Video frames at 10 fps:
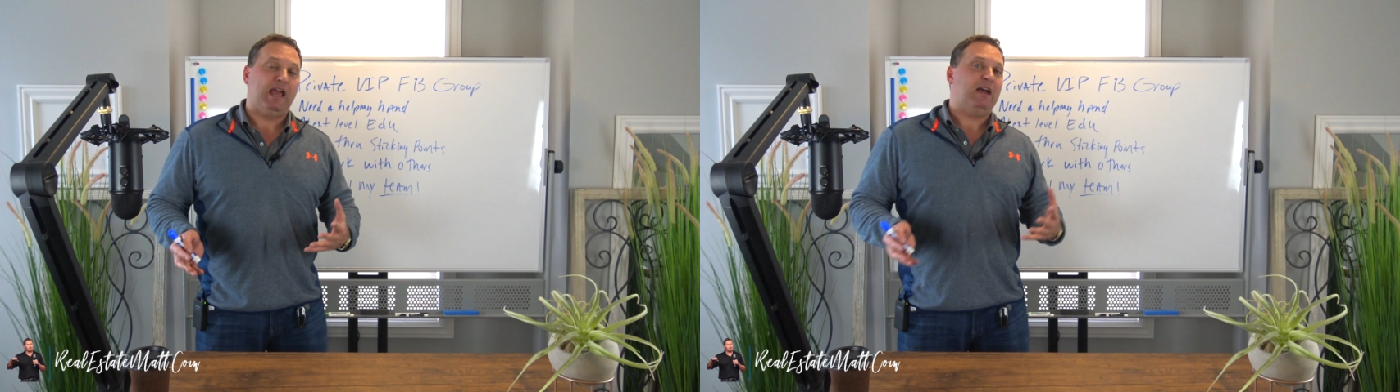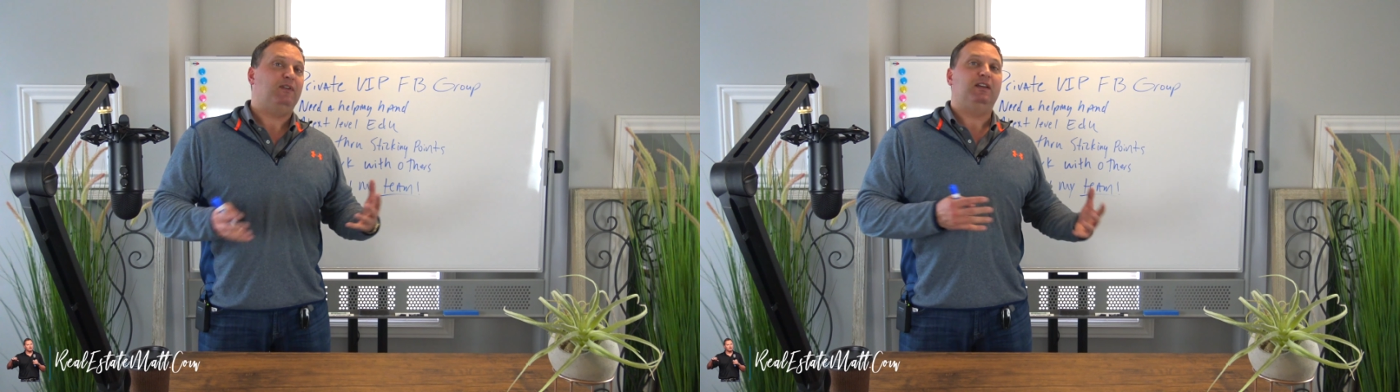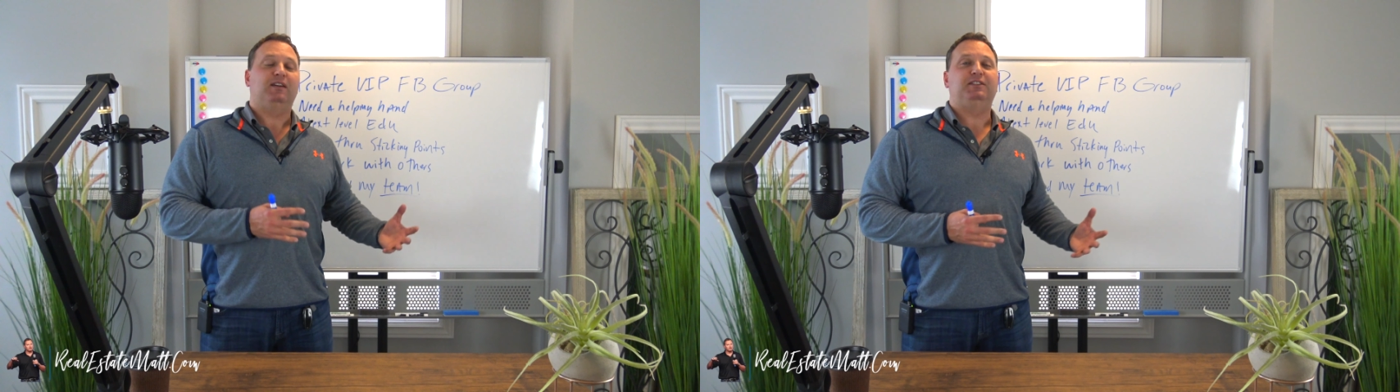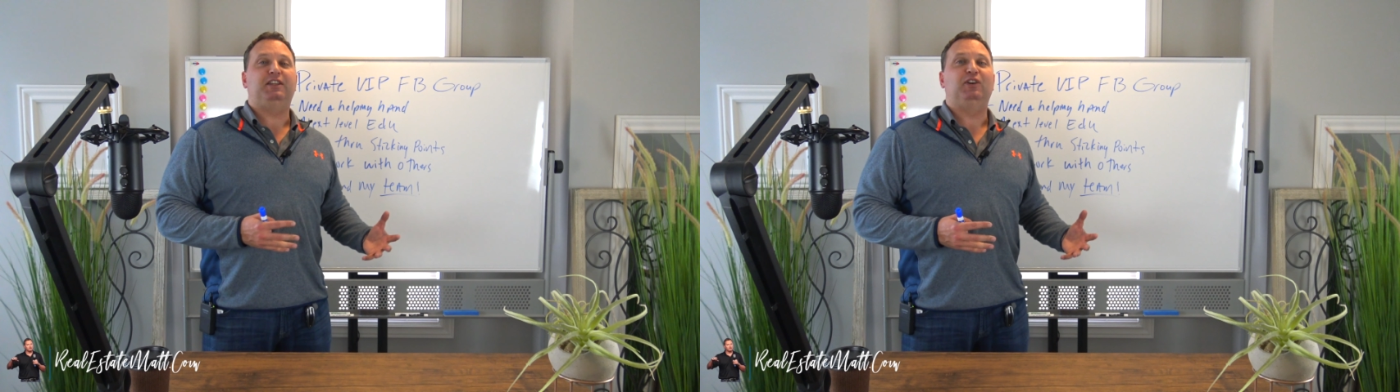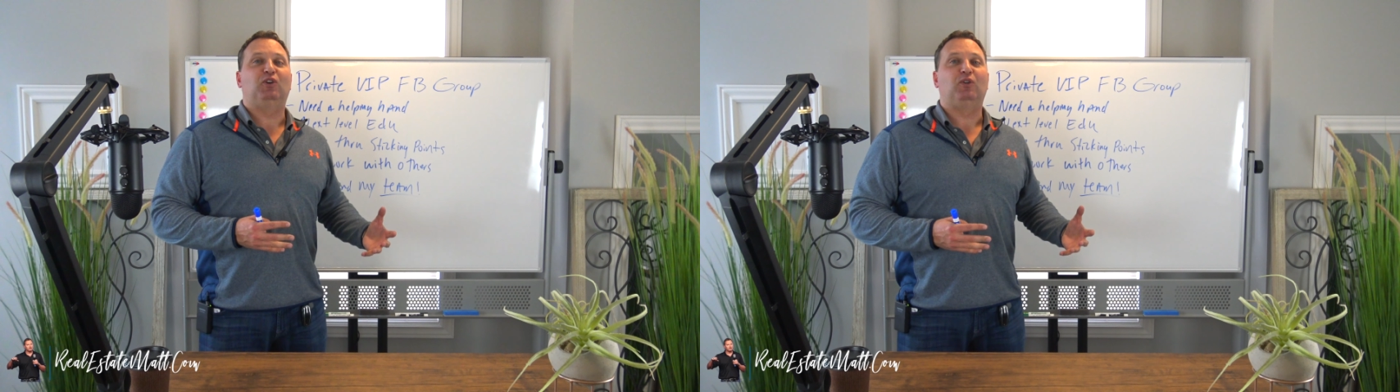having a
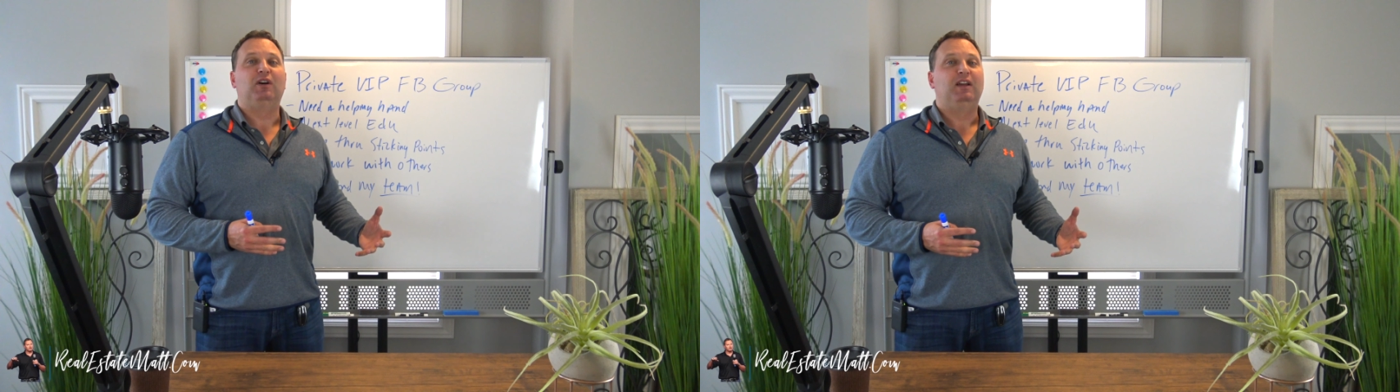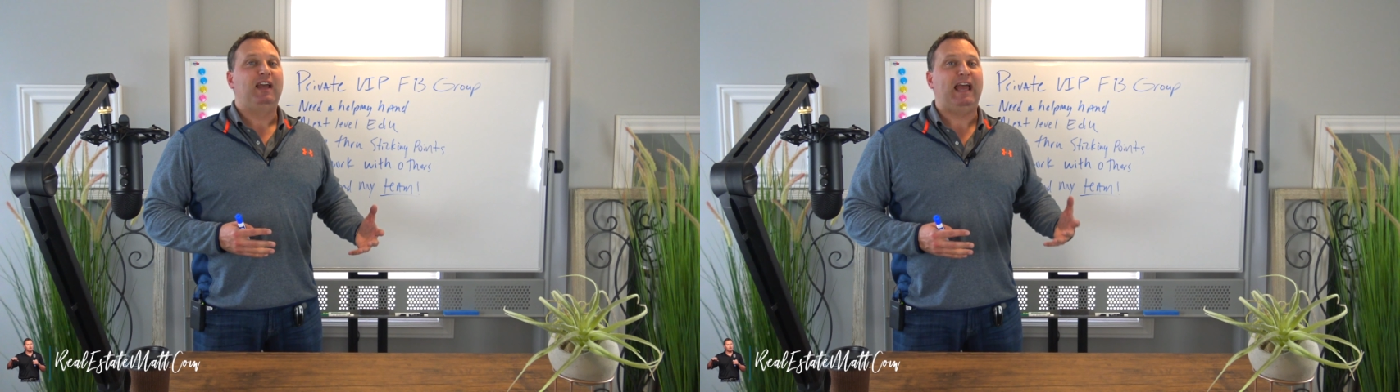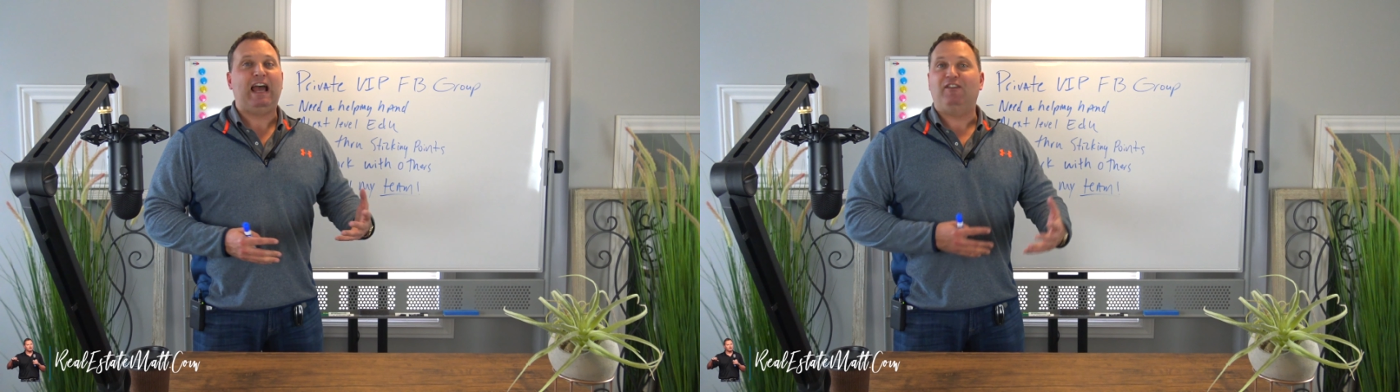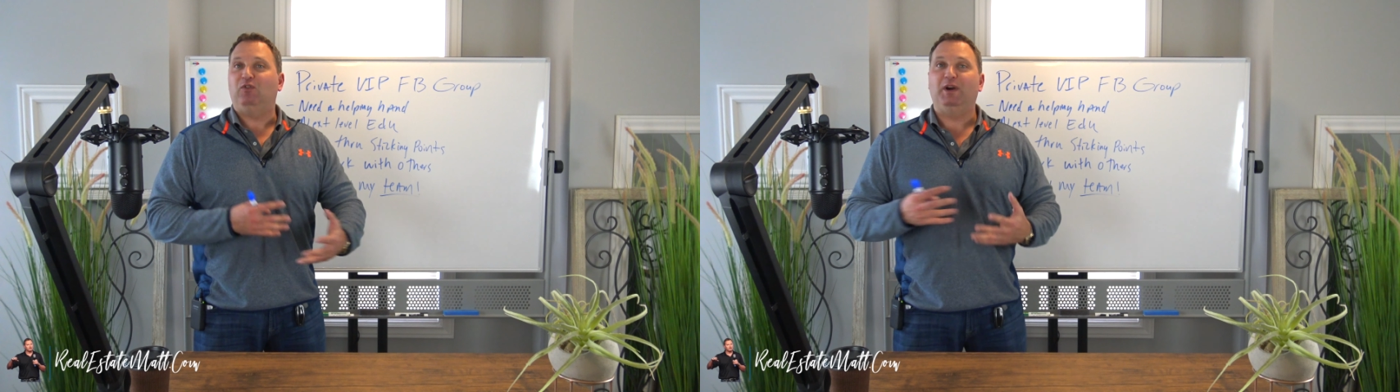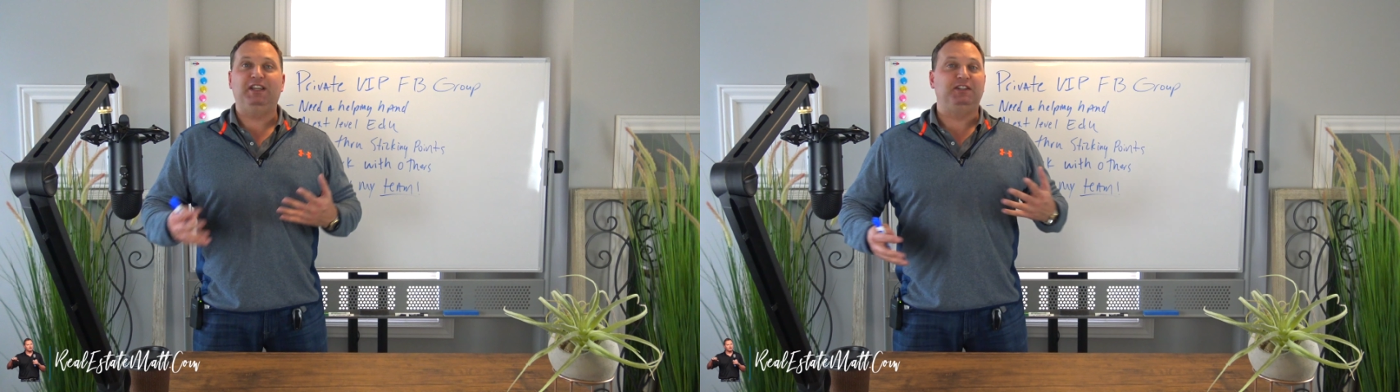deal
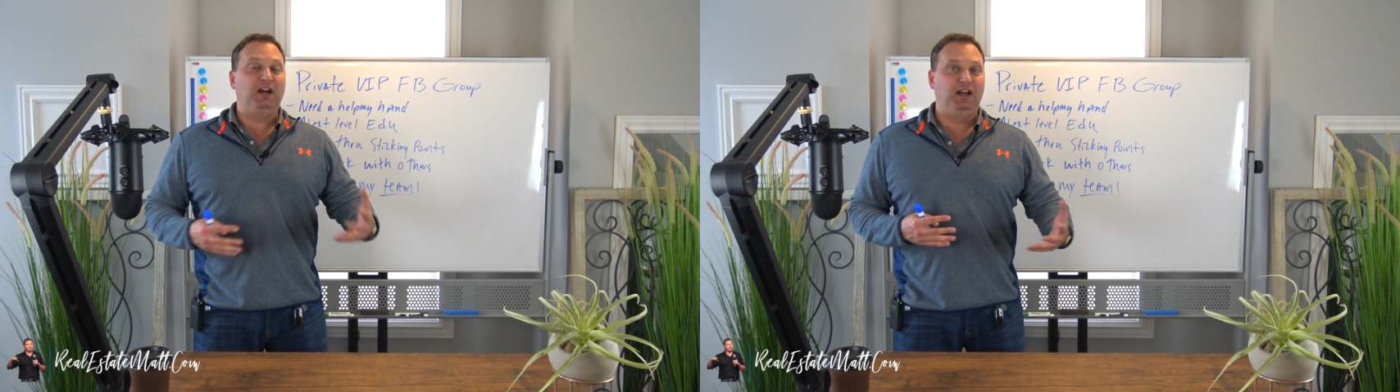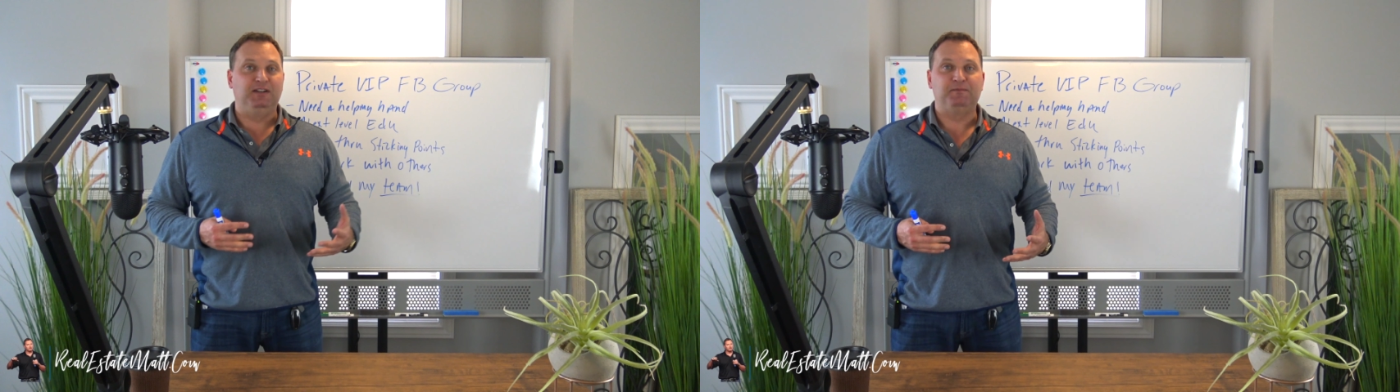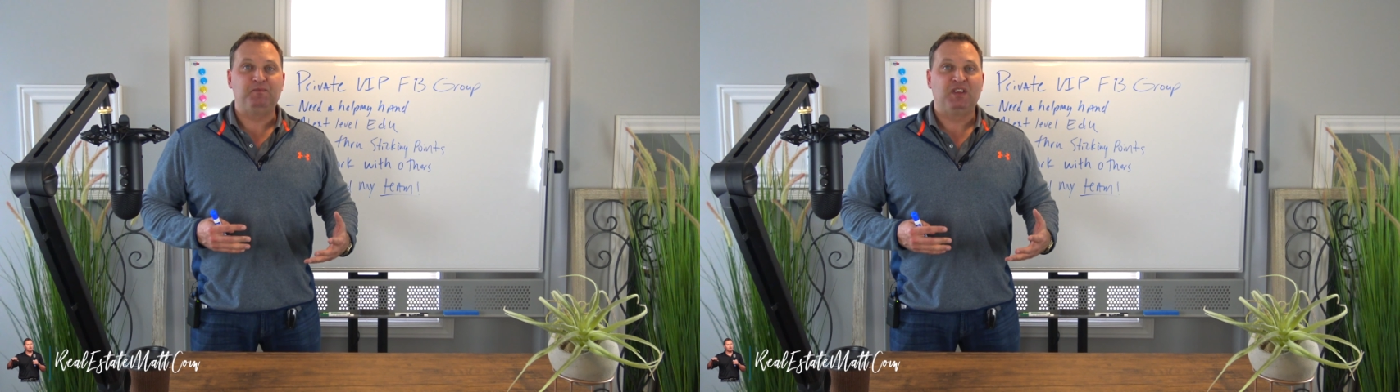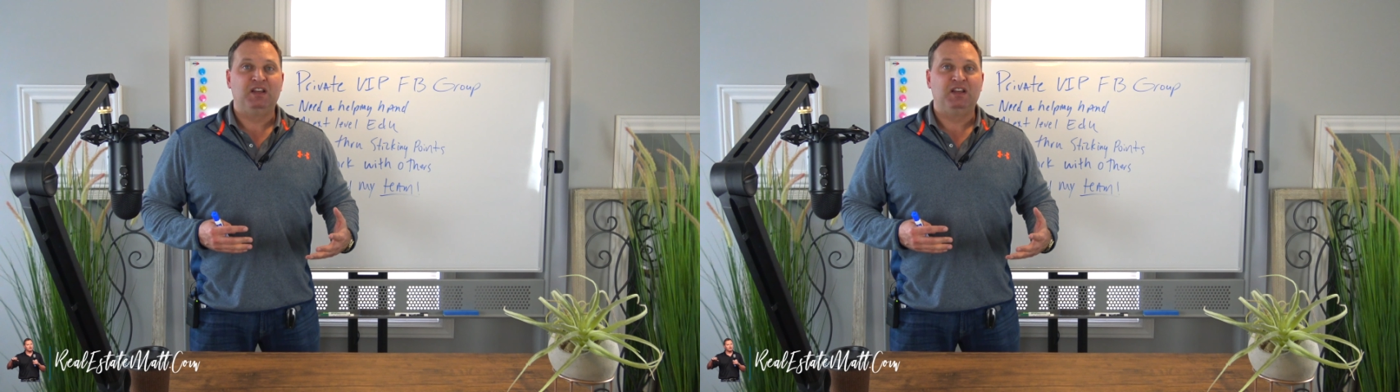halfway done,